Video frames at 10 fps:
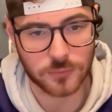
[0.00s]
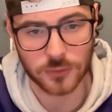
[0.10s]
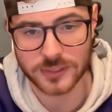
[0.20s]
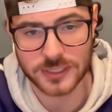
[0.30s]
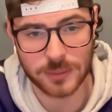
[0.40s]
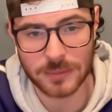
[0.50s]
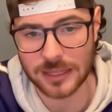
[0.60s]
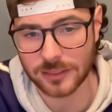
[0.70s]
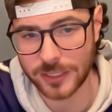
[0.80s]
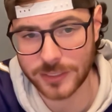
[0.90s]
For the team
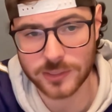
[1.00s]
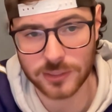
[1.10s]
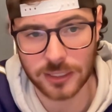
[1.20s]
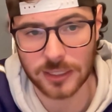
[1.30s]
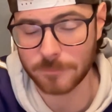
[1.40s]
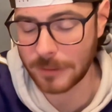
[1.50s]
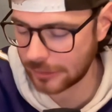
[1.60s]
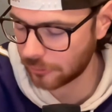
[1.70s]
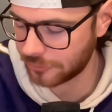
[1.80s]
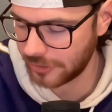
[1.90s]
that leads the league in
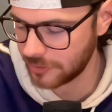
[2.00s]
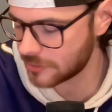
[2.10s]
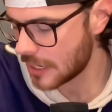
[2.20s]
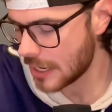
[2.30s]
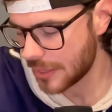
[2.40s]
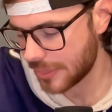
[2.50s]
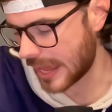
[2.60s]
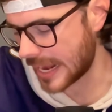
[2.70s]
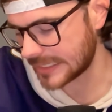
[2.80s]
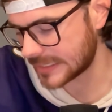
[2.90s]
penalties,
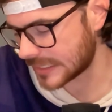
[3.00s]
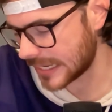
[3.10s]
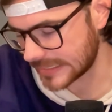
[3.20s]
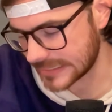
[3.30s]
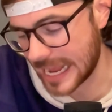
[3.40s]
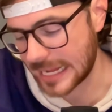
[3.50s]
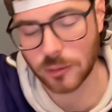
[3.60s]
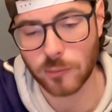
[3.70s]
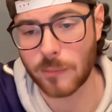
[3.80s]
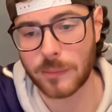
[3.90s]
that is exactly
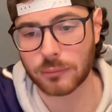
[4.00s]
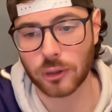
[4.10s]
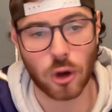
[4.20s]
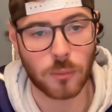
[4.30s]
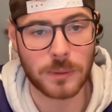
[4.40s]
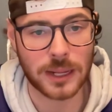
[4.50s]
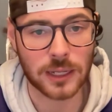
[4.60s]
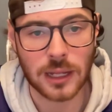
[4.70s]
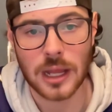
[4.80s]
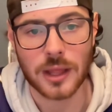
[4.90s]
what we were
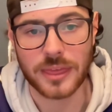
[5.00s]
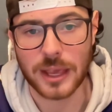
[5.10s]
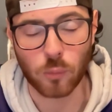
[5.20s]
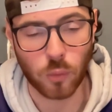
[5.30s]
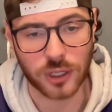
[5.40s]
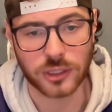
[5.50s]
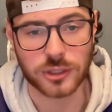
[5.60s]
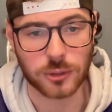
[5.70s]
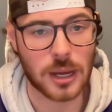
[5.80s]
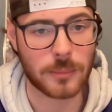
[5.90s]
hoping they wouldn't
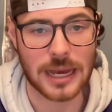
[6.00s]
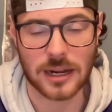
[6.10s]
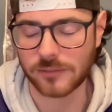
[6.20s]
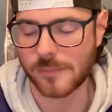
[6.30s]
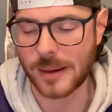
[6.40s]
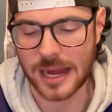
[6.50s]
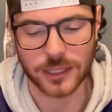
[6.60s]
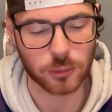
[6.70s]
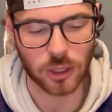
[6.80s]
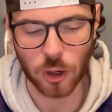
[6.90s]
do coming out of a bye.
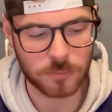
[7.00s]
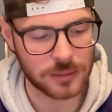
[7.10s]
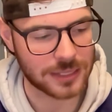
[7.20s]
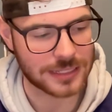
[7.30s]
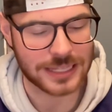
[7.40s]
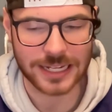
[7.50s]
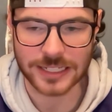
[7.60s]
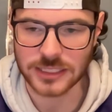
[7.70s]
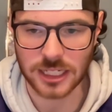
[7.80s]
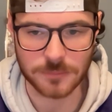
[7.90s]
You were hoping that they
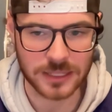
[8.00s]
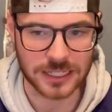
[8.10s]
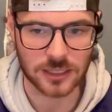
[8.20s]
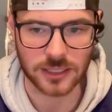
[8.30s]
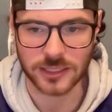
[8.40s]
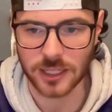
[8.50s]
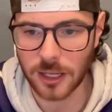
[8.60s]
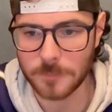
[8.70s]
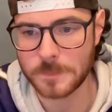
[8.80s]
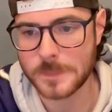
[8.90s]
get something cleaned
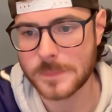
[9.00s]
up.